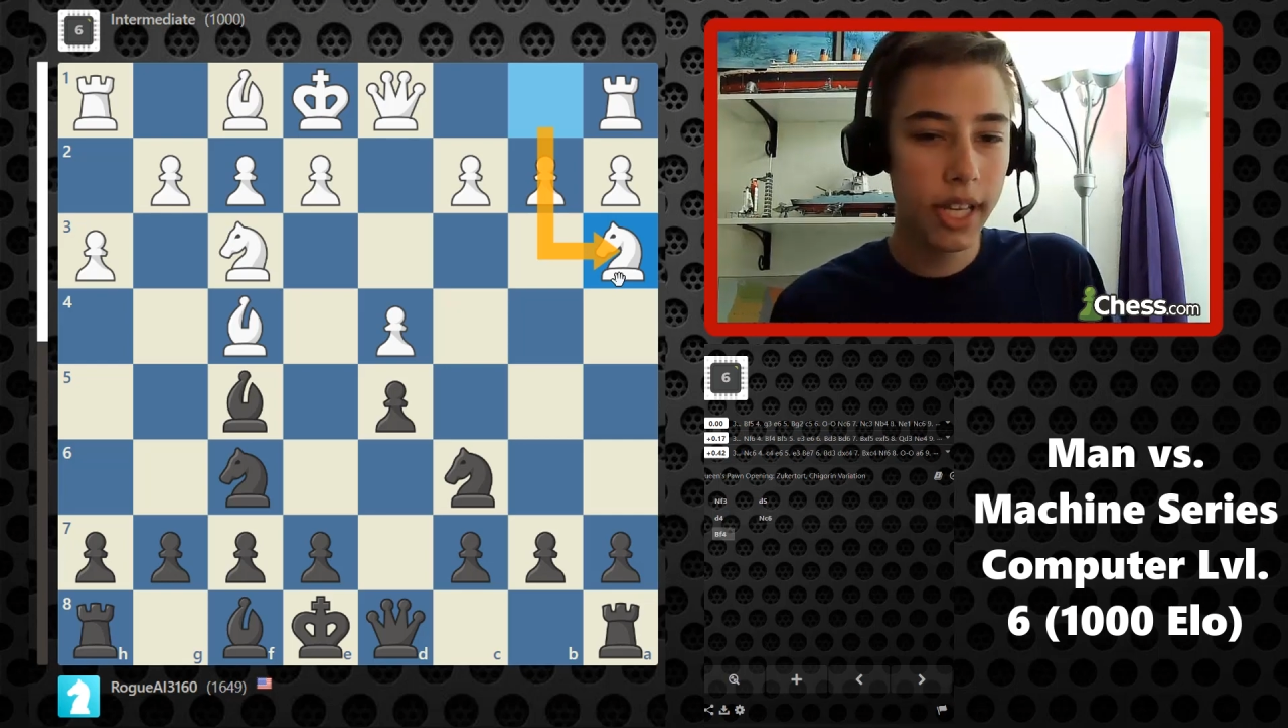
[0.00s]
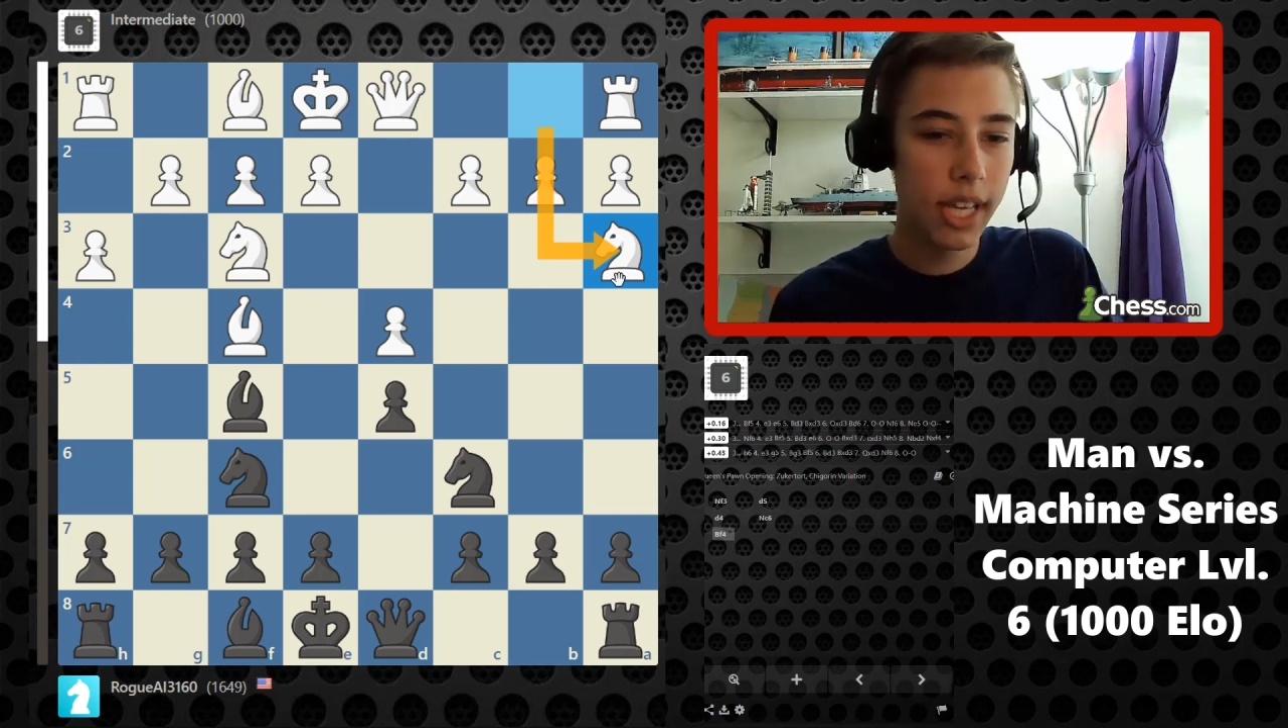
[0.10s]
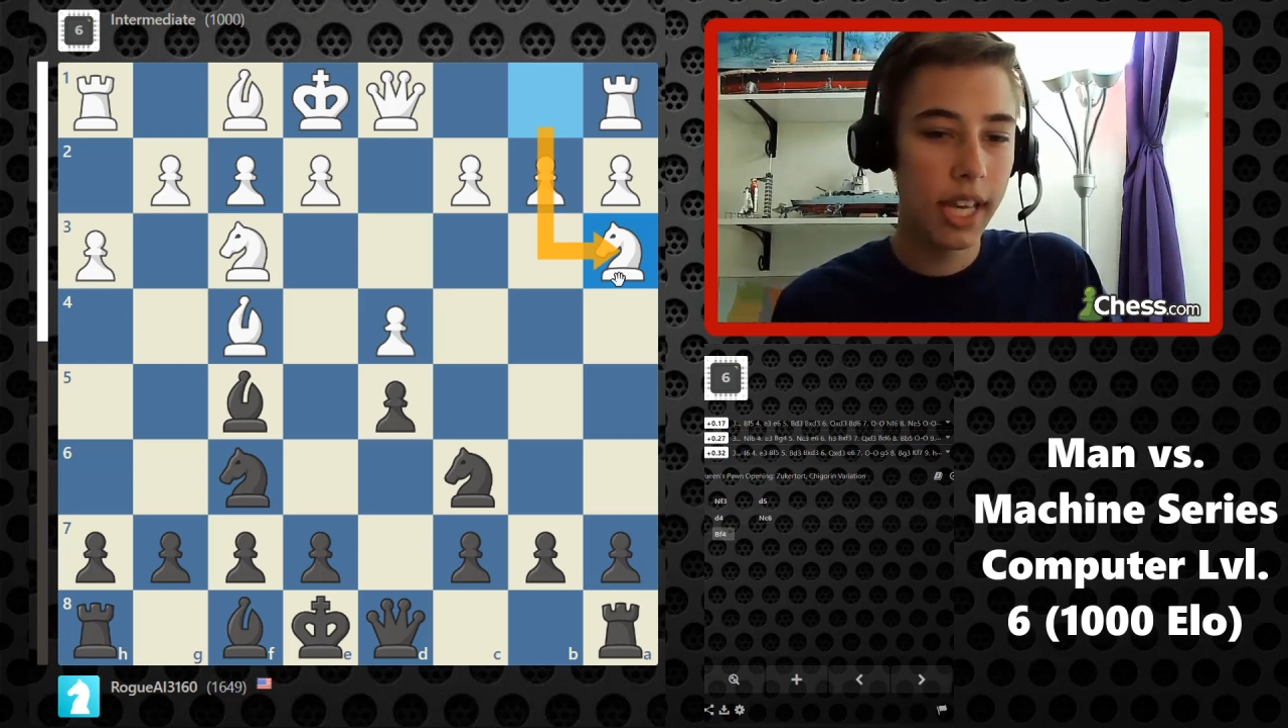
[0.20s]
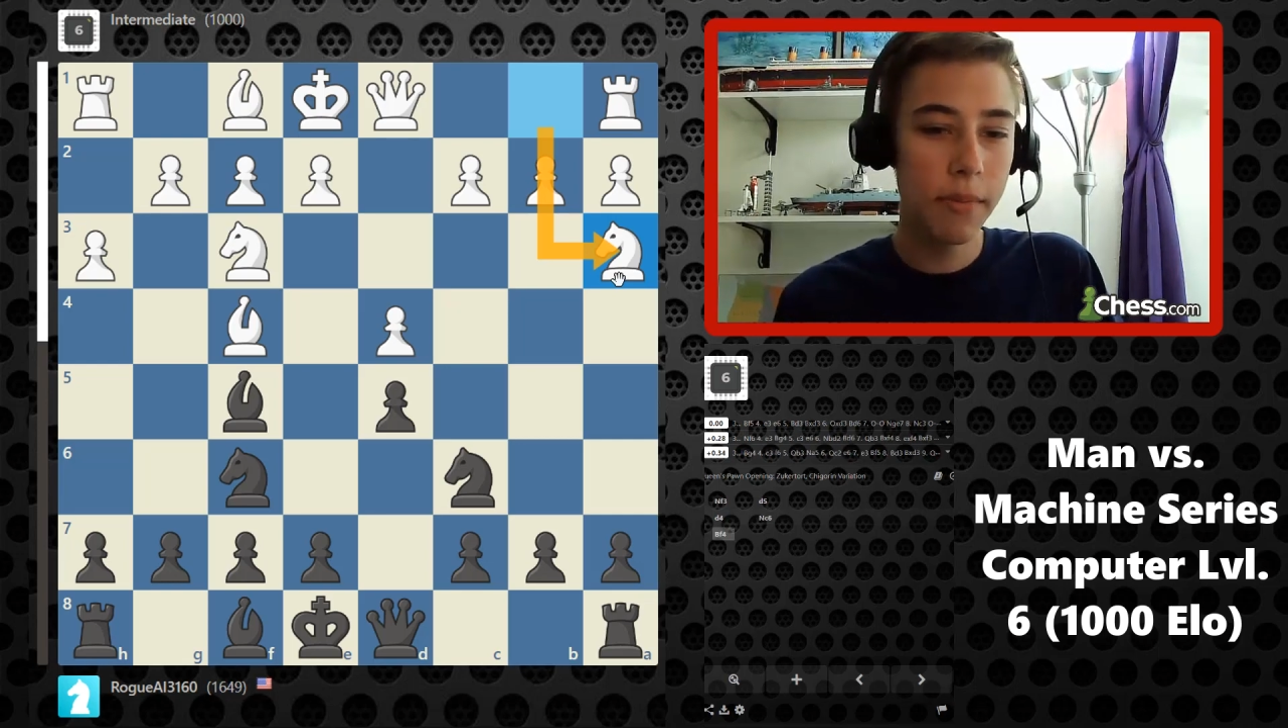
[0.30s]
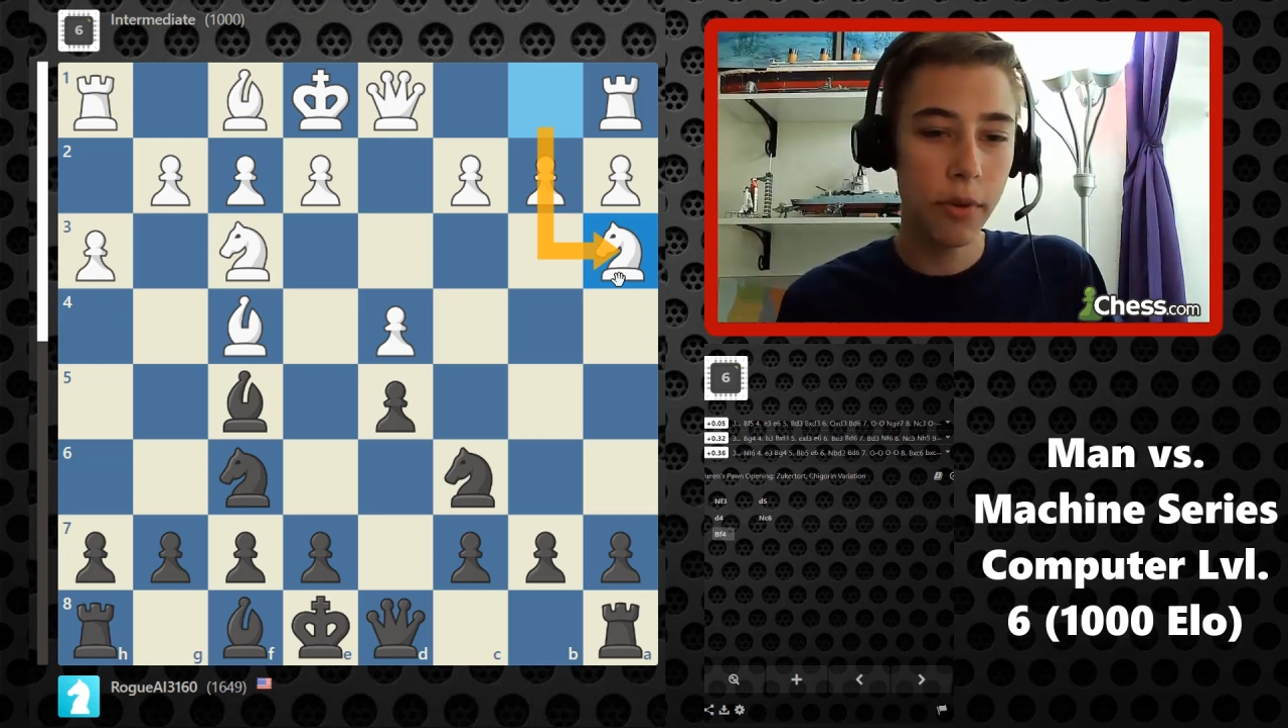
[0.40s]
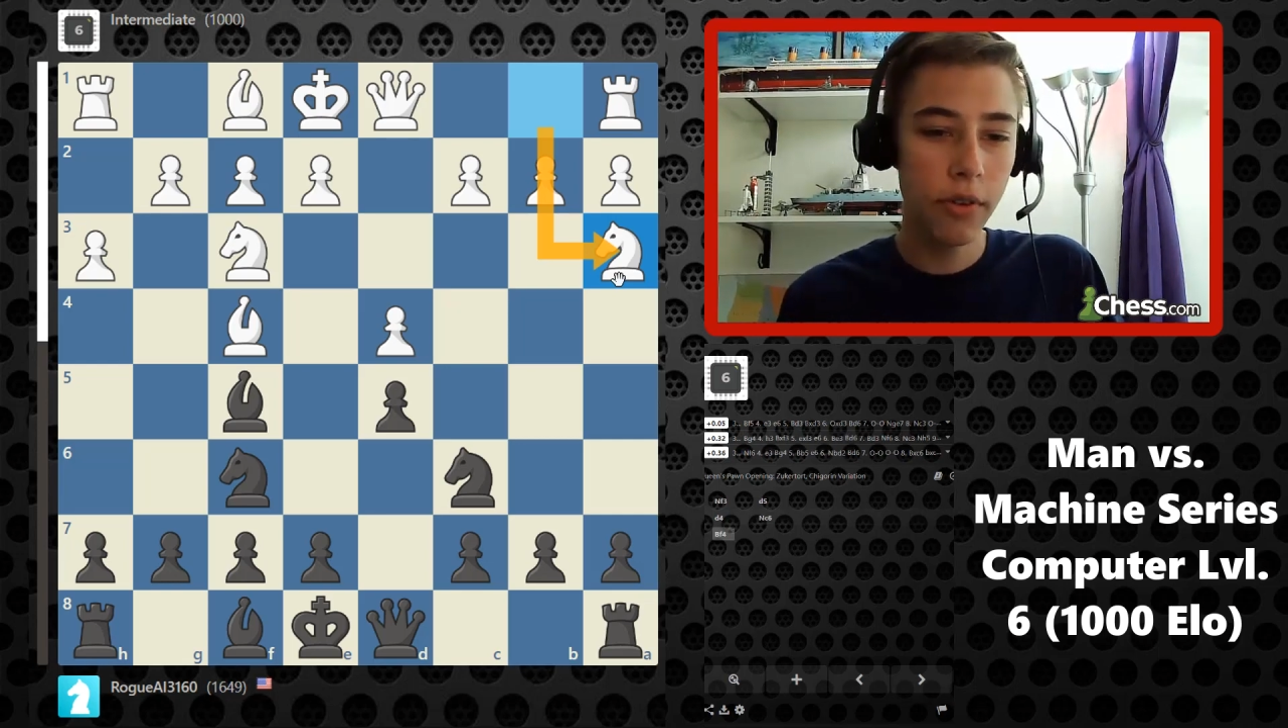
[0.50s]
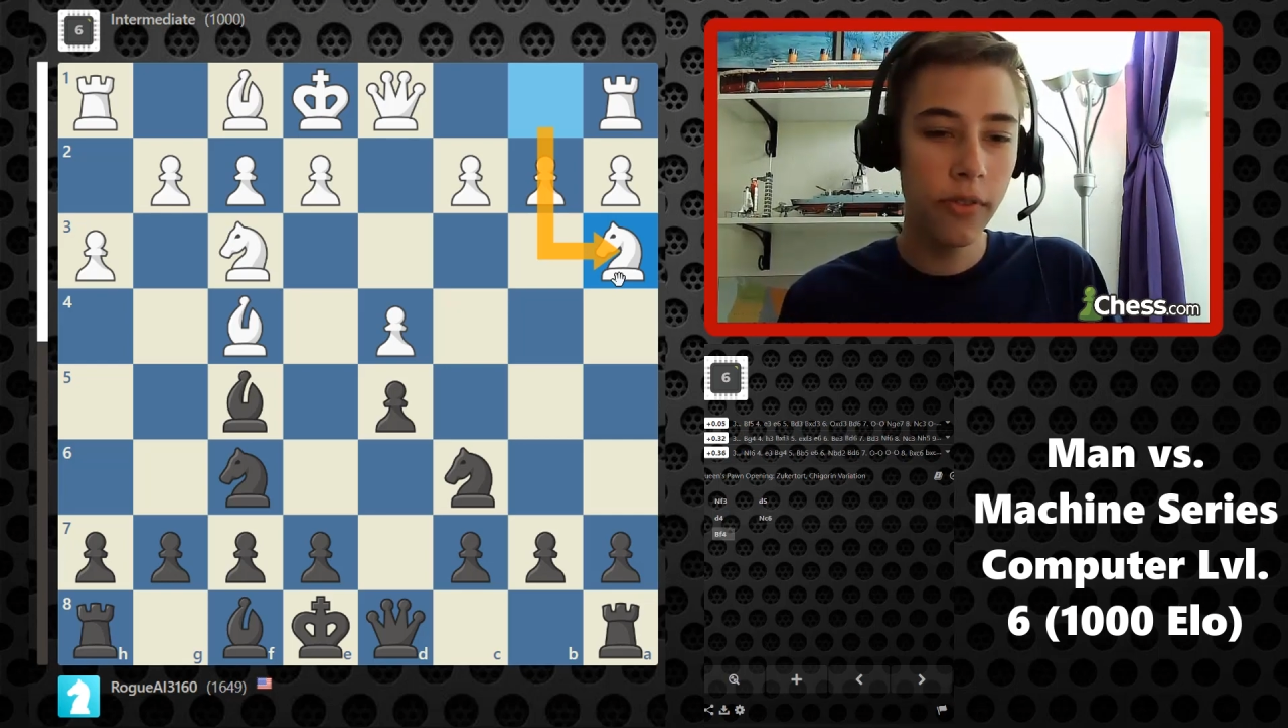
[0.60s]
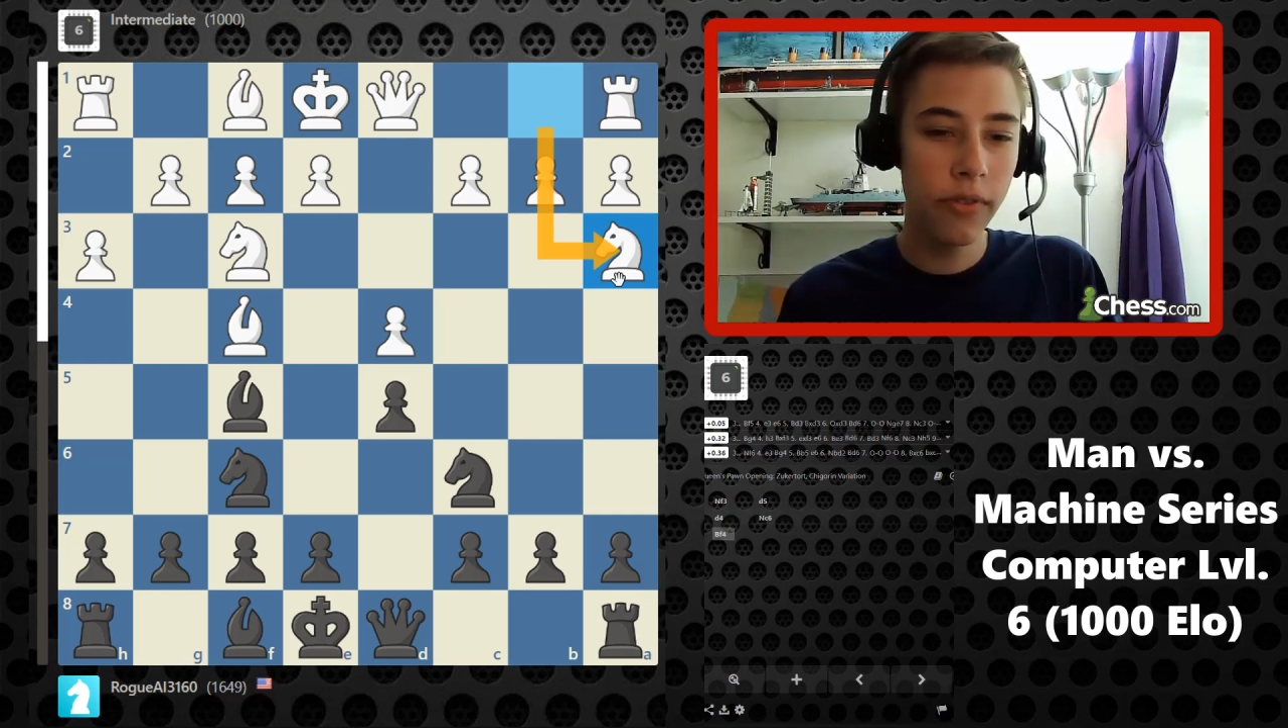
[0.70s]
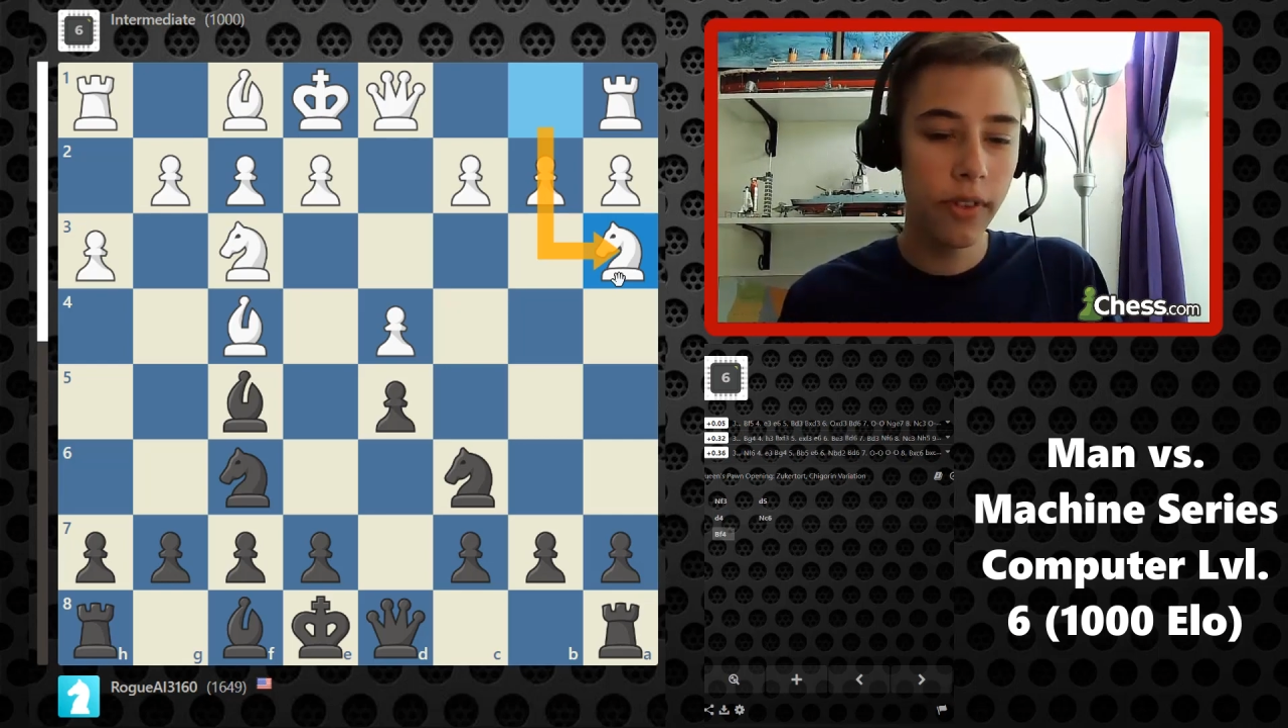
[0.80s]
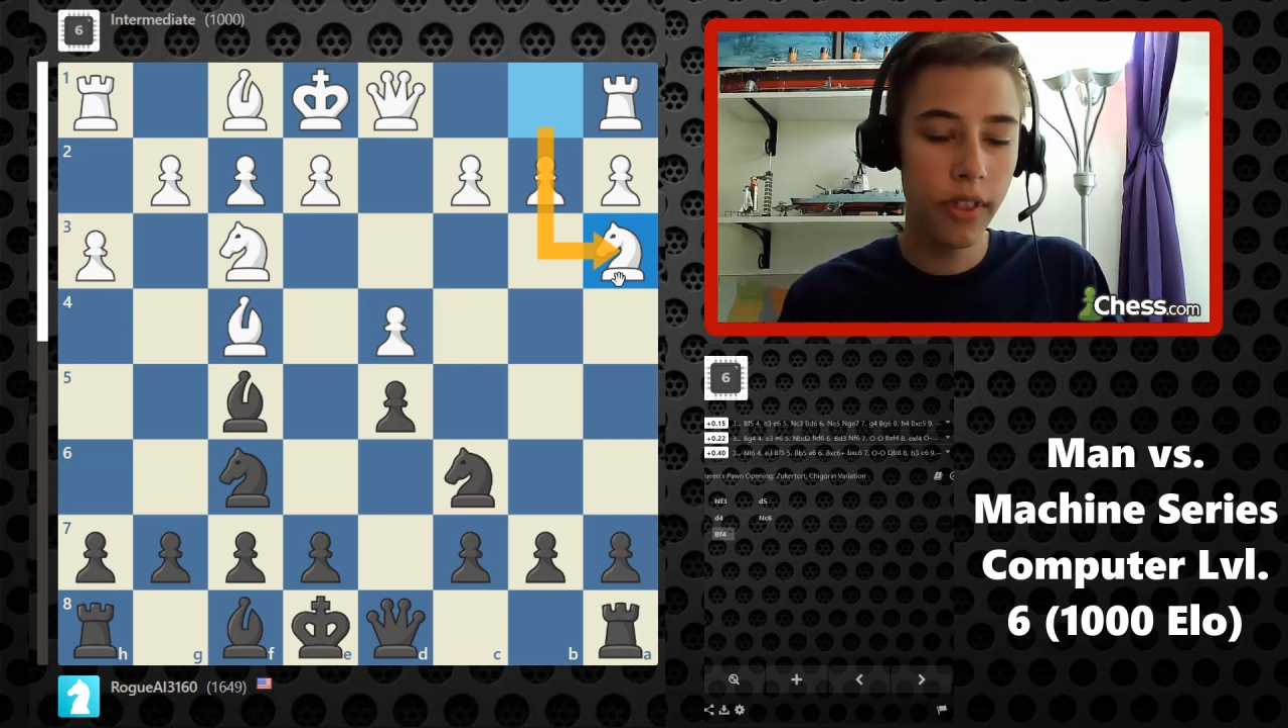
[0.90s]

key move